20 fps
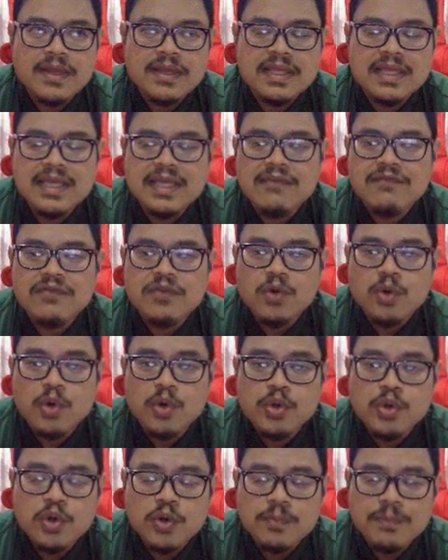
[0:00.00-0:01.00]
give your
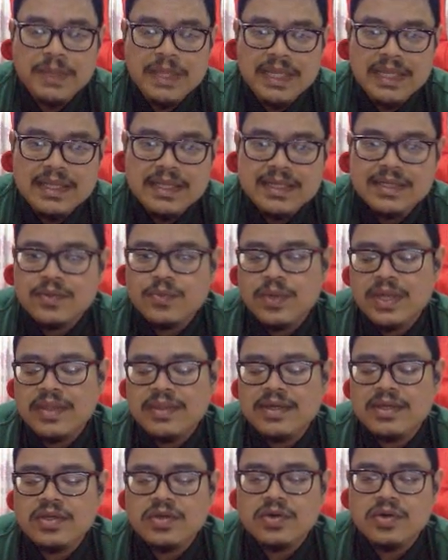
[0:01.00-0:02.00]
own opinion
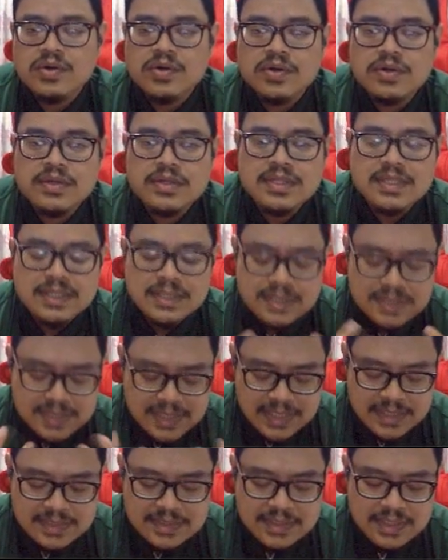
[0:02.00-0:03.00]
whether the
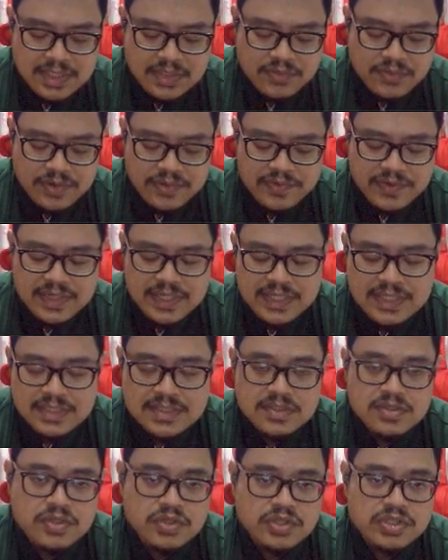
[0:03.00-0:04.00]
text that you are reading is
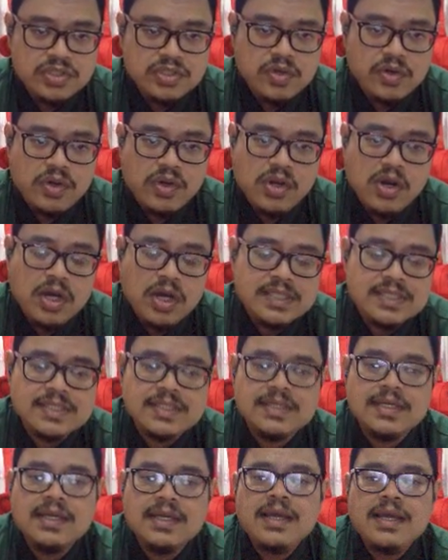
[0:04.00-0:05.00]
good or not.
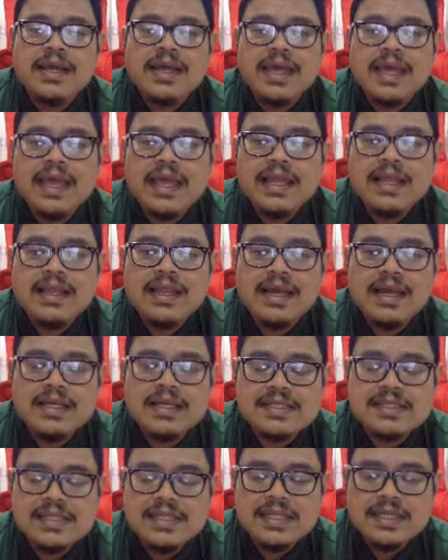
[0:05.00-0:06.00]
And
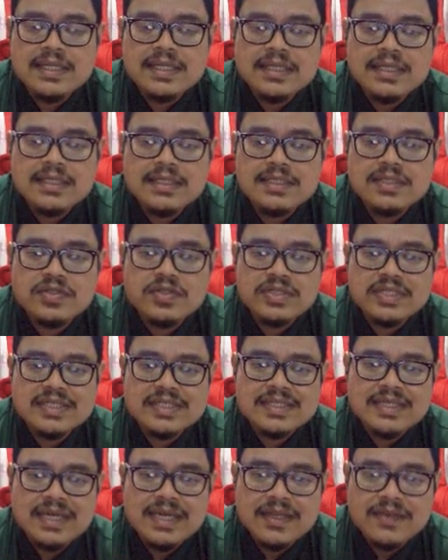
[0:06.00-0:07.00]
lastly is to
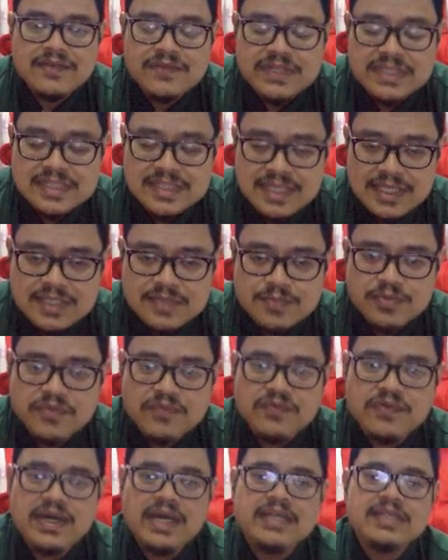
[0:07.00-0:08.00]
decide if the text
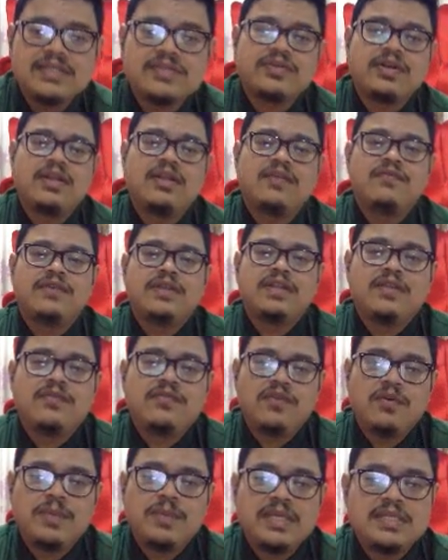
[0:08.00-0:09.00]
provides relevant
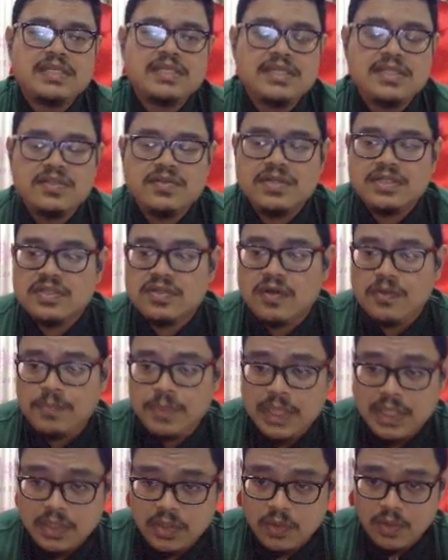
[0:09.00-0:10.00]
information to the
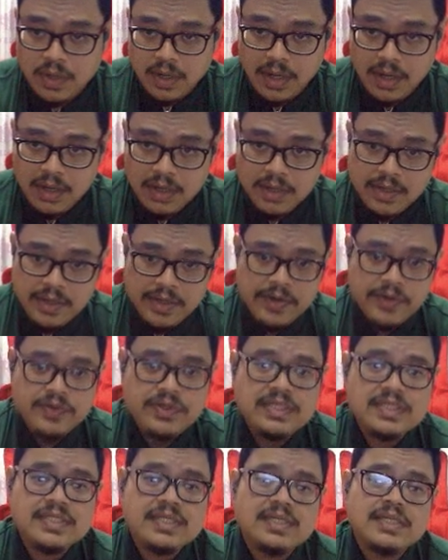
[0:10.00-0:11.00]
topic you are
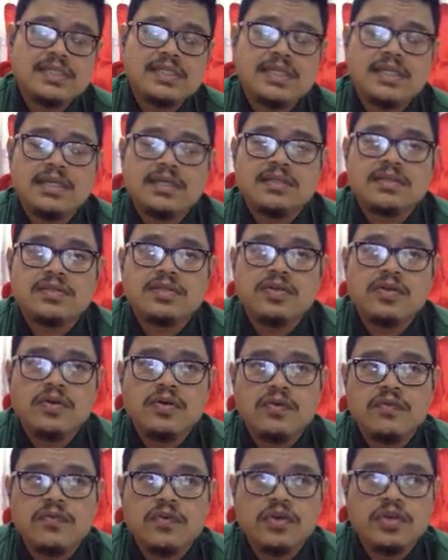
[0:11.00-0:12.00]
researching.
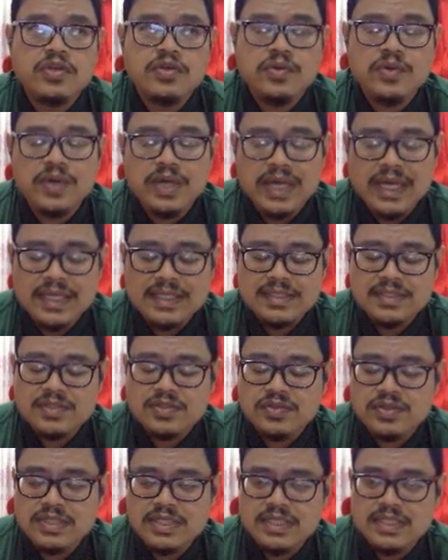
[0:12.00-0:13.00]
So for you as
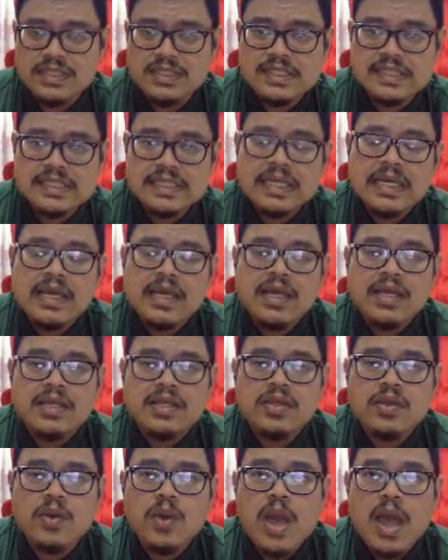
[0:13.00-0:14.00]
students,
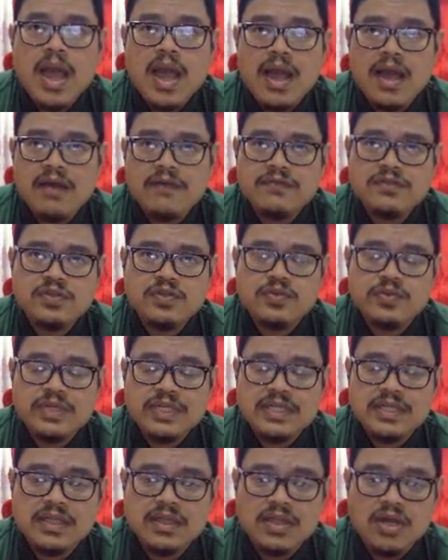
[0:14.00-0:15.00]
you have to read
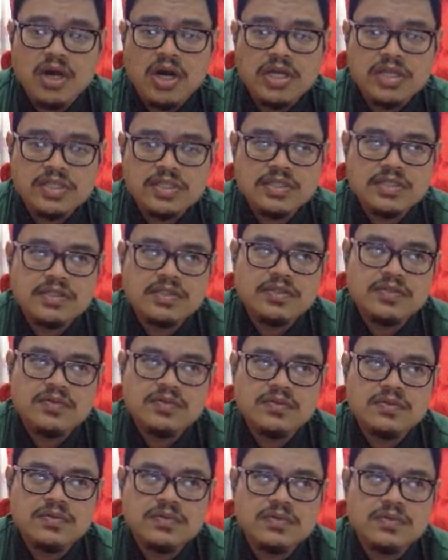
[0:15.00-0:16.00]
a lot to
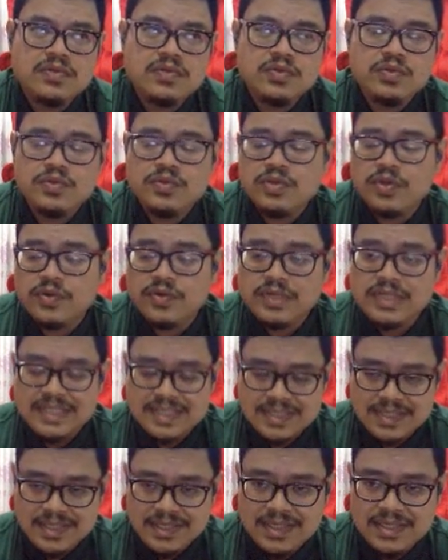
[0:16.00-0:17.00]
do your
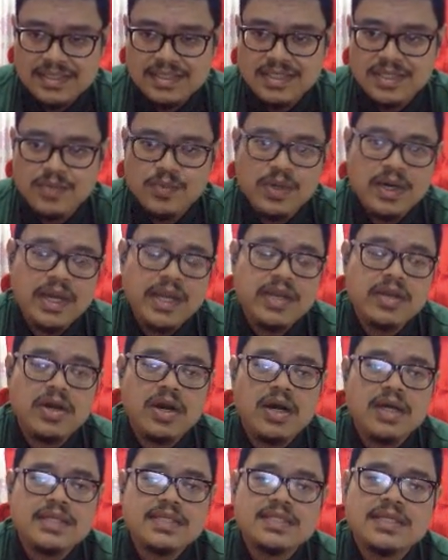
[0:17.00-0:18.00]
research and
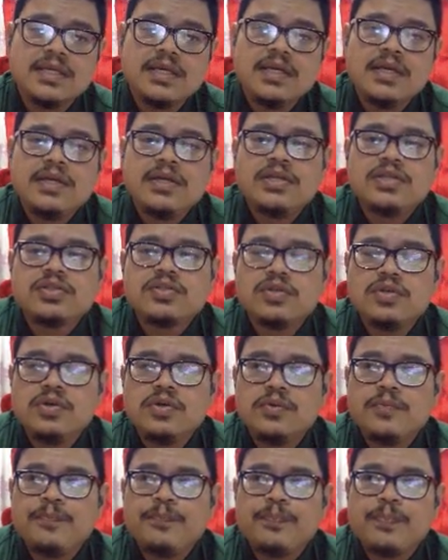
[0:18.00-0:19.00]
whatnot. So
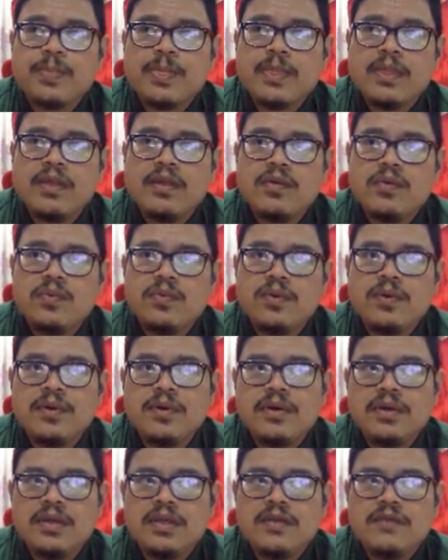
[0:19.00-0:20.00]

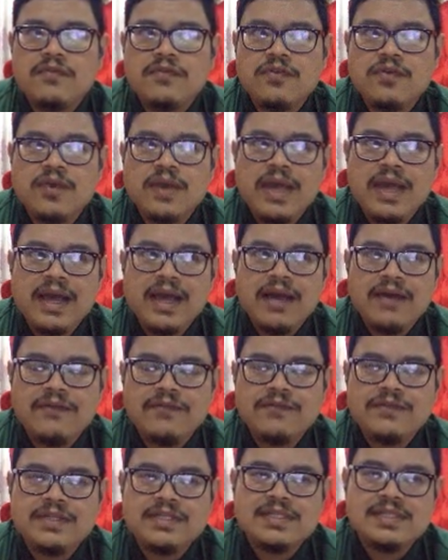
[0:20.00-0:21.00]
if you have
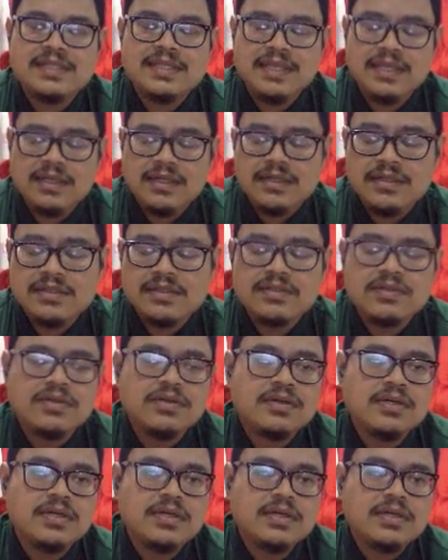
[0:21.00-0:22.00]
the skills,
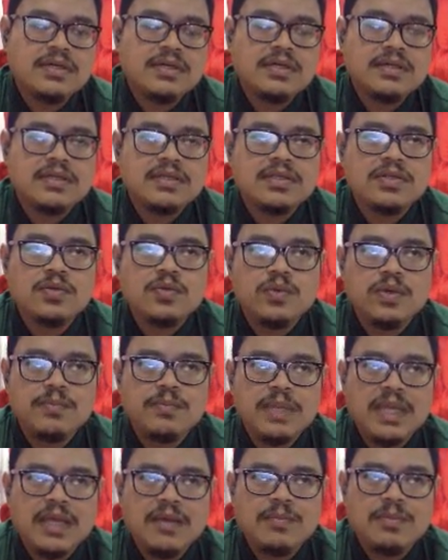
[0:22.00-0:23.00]
you will
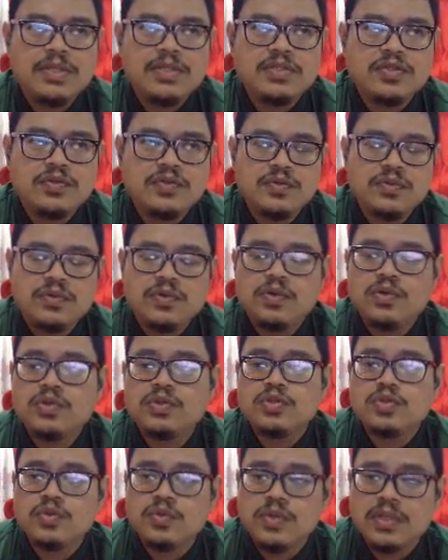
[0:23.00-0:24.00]
be able to go
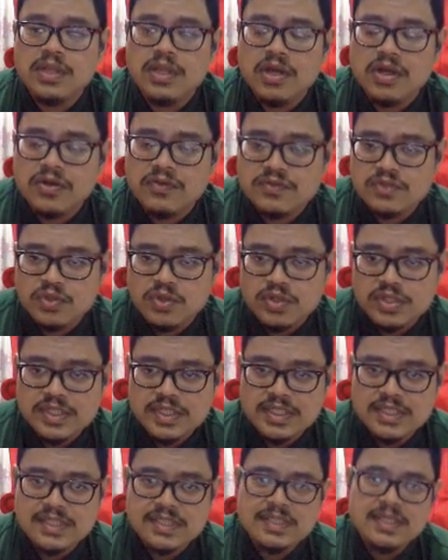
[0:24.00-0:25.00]
through a lot of
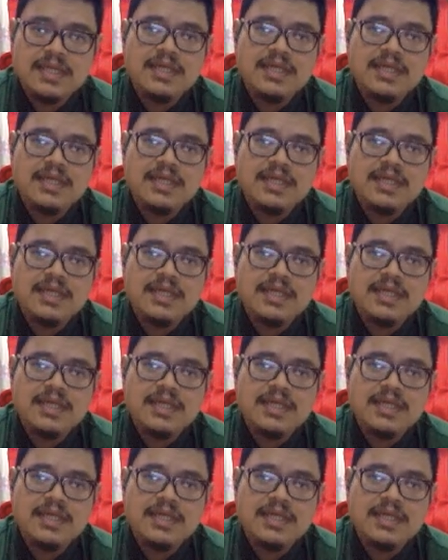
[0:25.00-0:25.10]
sources